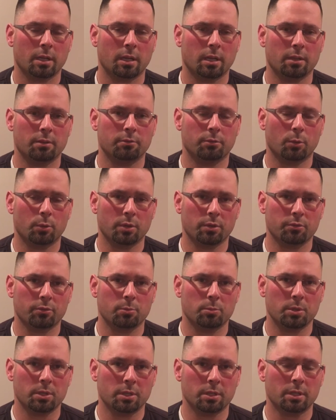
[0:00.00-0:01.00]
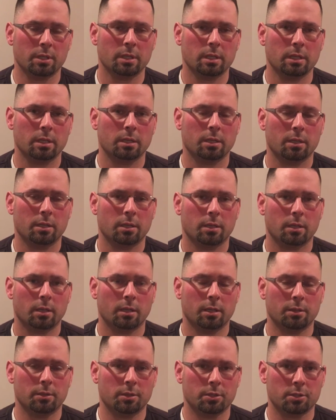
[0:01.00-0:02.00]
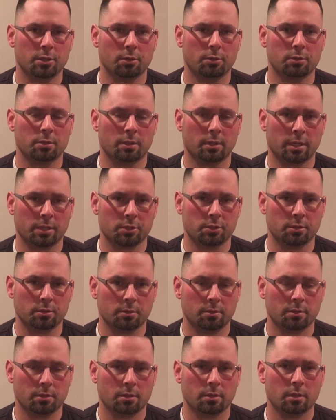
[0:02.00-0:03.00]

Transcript: in voting for me in this year's election.